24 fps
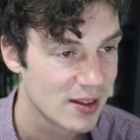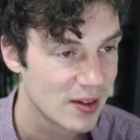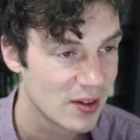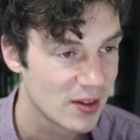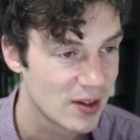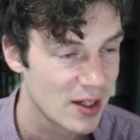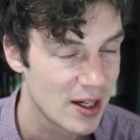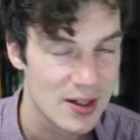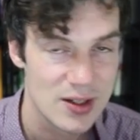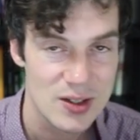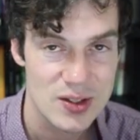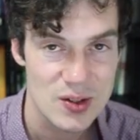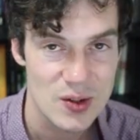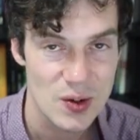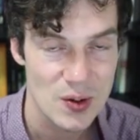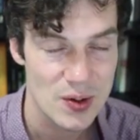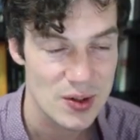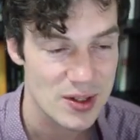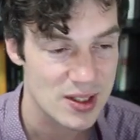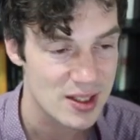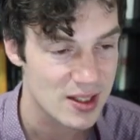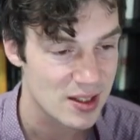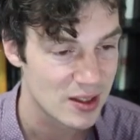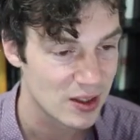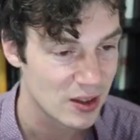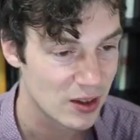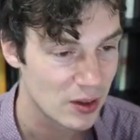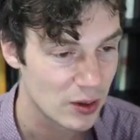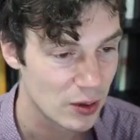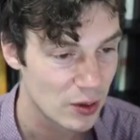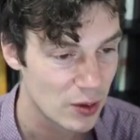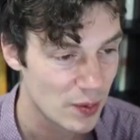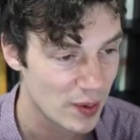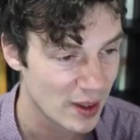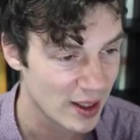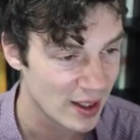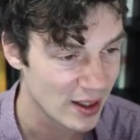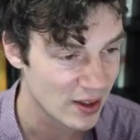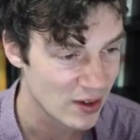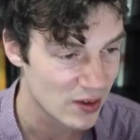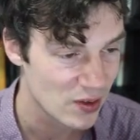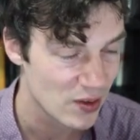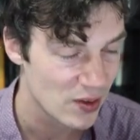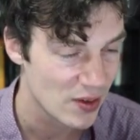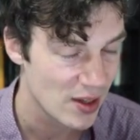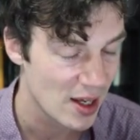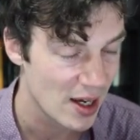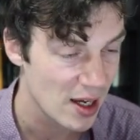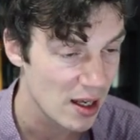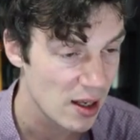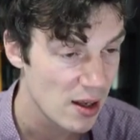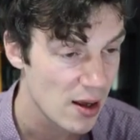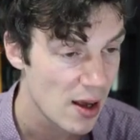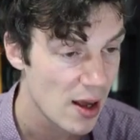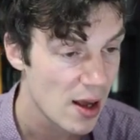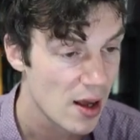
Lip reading: Underscores looping in through there.